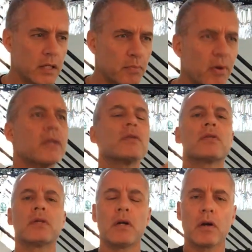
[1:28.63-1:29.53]

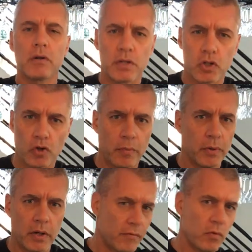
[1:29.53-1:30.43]
prices are
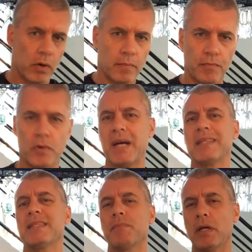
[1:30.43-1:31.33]
distributed everywhere. They're
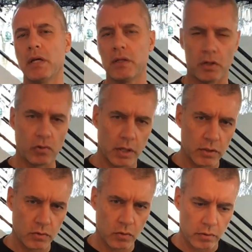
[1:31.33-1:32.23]
not something any
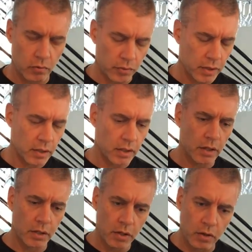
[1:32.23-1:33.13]
centralized authority
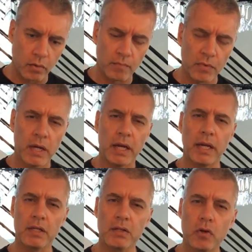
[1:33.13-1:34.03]
can know.
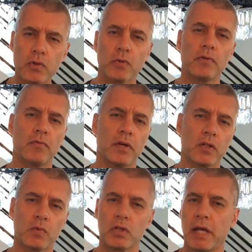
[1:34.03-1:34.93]
And it's those sorts of
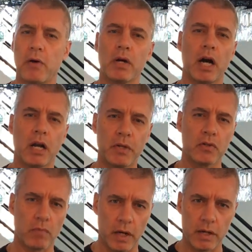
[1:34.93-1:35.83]
things which allow economies
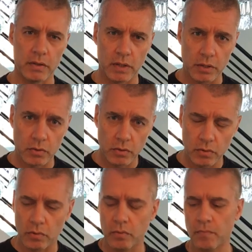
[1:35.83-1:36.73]
to run as they
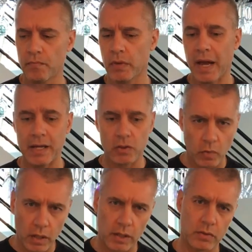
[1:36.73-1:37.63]
do, as
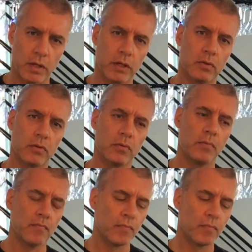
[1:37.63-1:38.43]
well as they do.